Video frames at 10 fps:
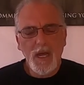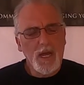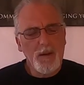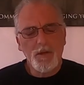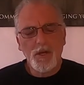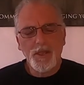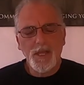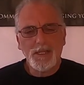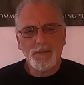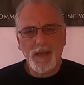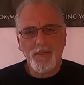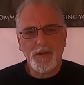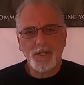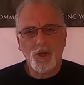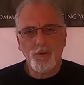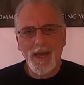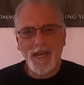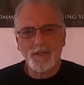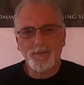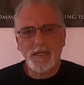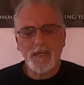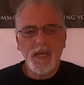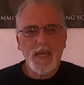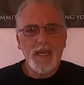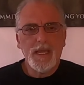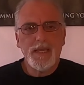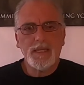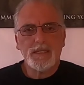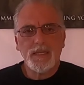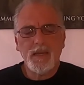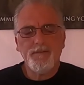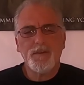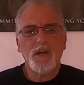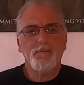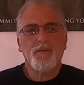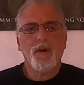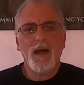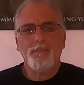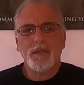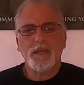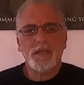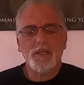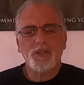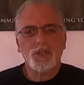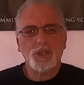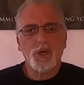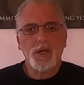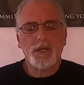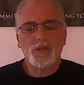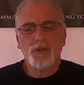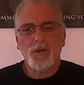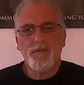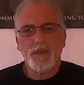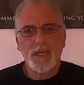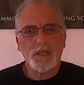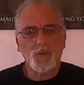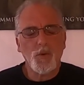A couple good things about threshold management is if done properly, it teaches your dog two different things.